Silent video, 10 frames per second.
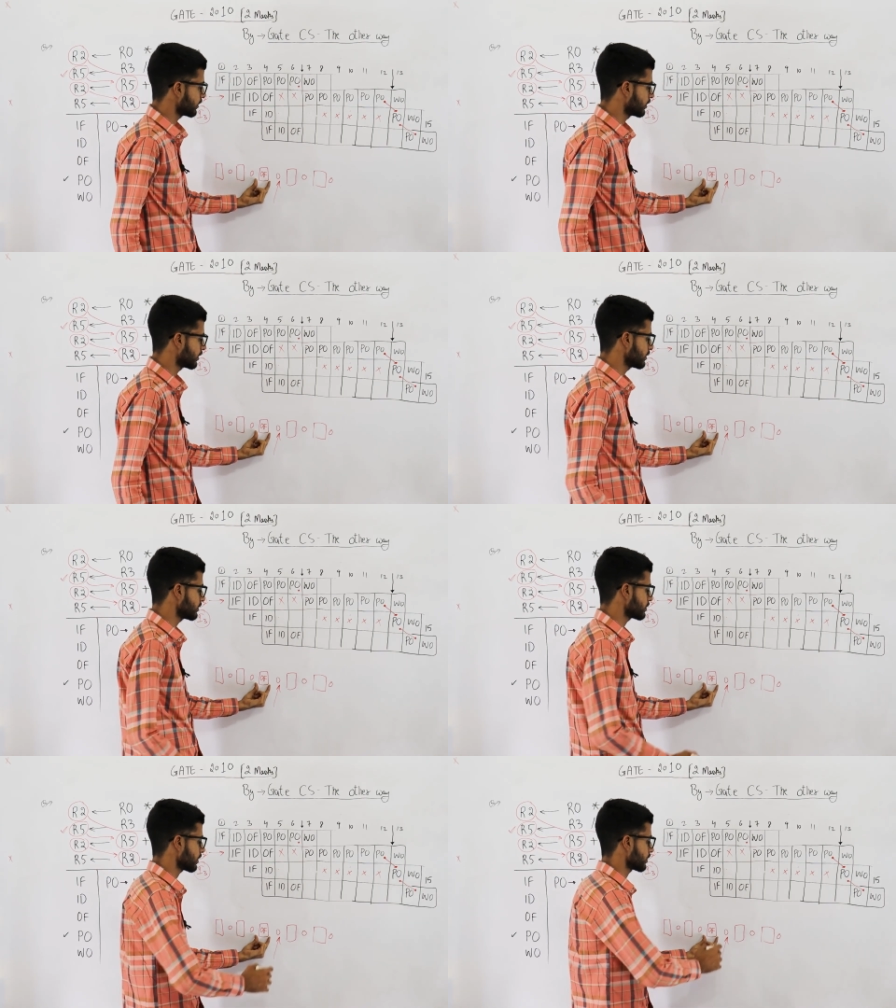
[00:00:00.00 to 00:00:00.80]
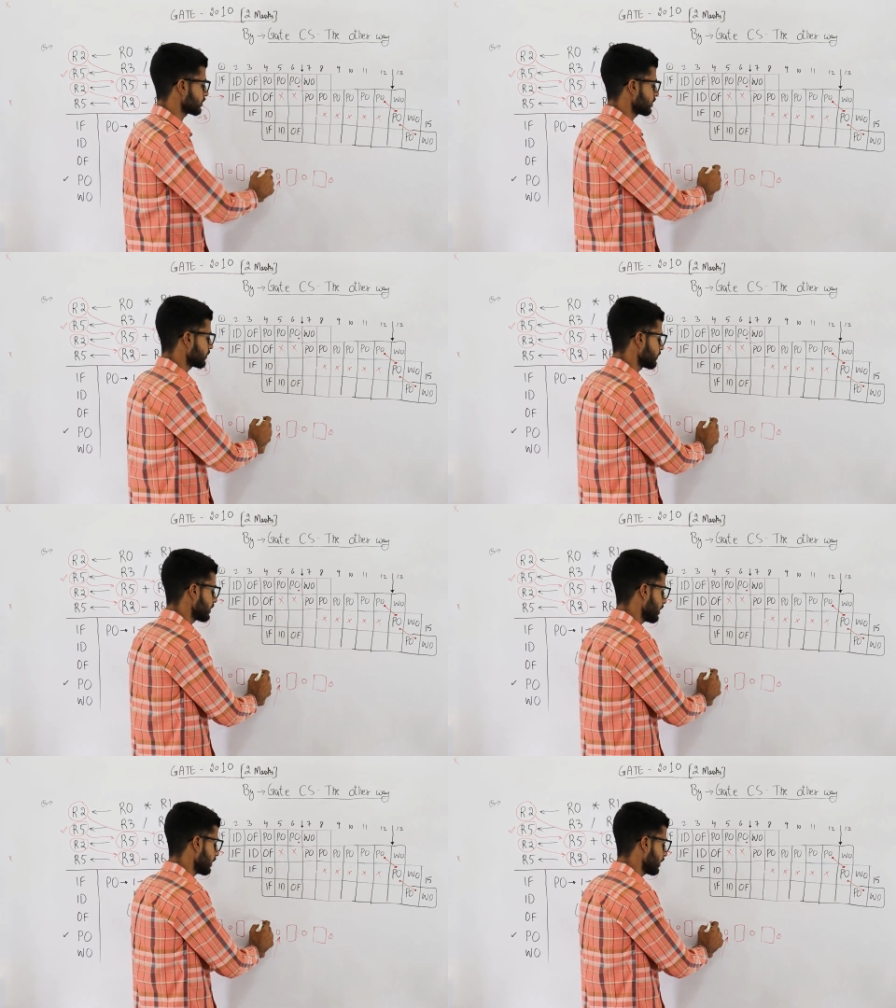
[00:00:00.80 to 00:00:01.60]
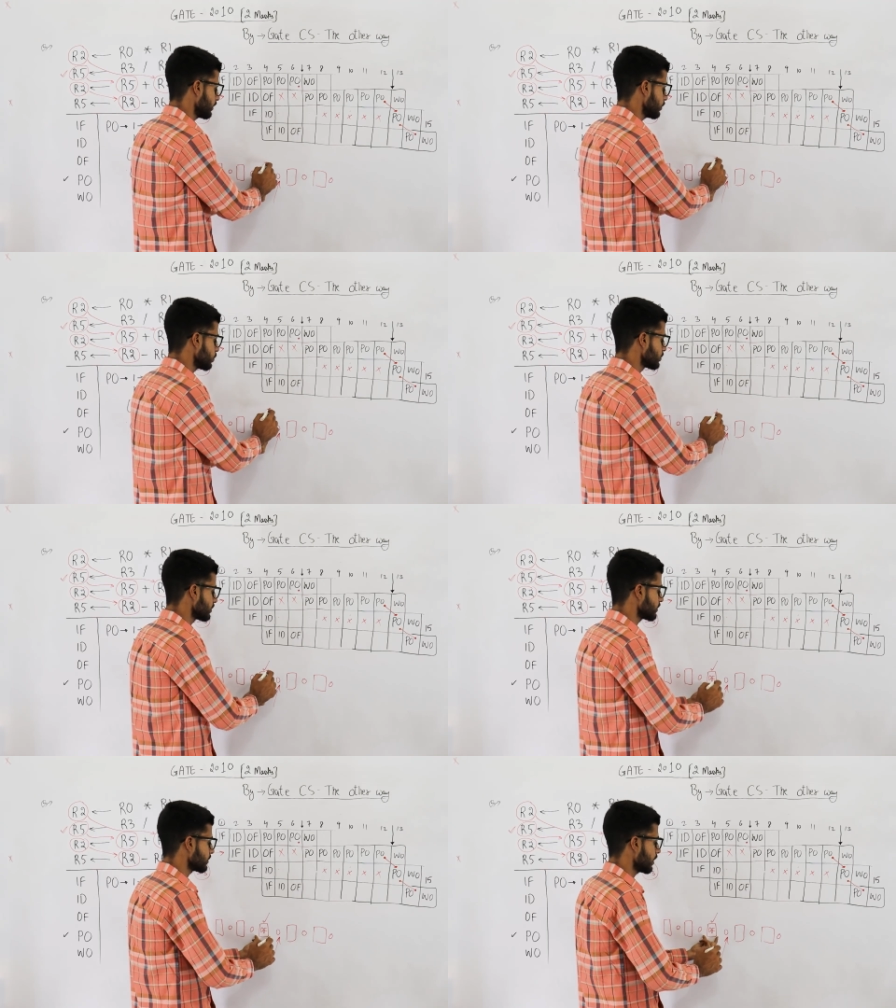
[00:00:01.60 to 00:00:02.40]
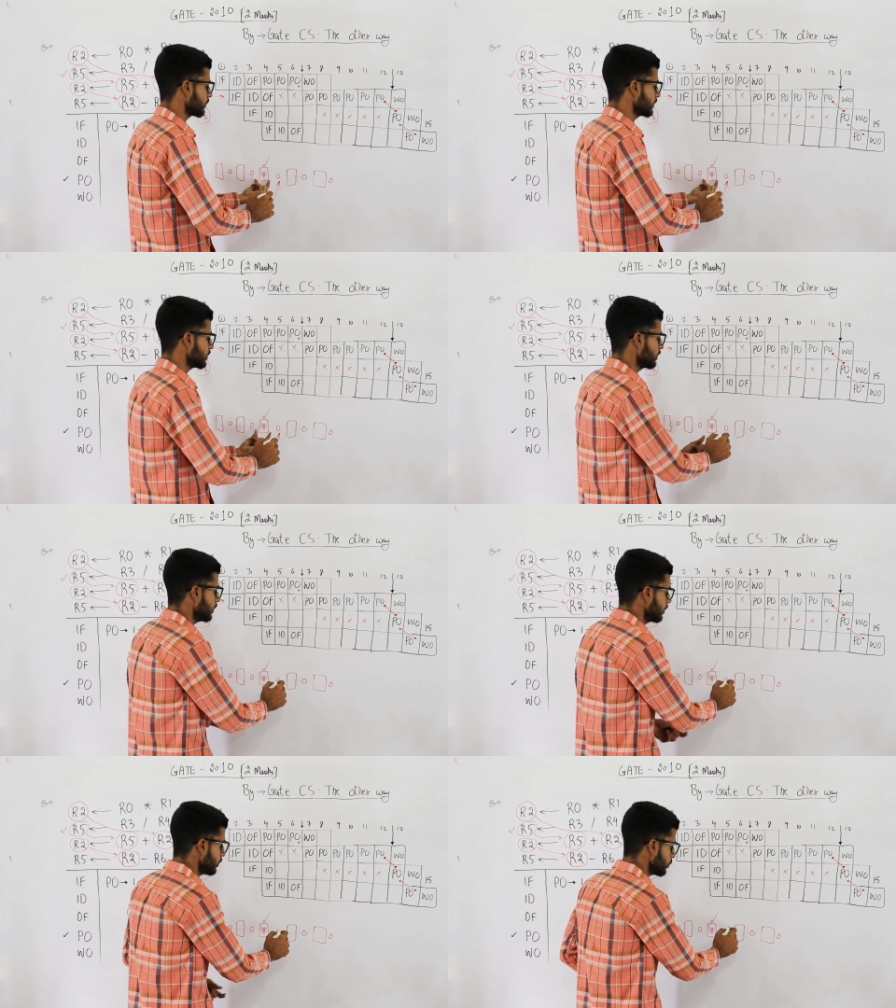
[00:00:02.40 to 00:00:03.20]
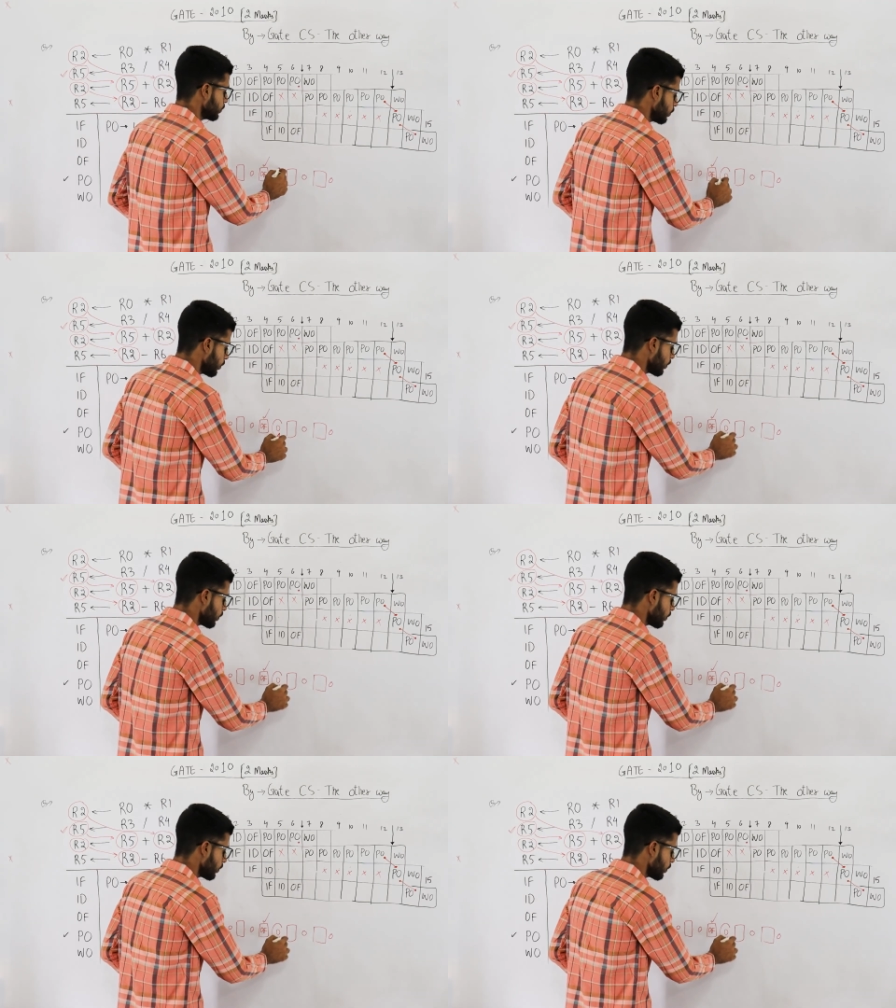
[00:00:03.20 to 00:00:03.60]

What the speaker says: third instruction will again use this hardware to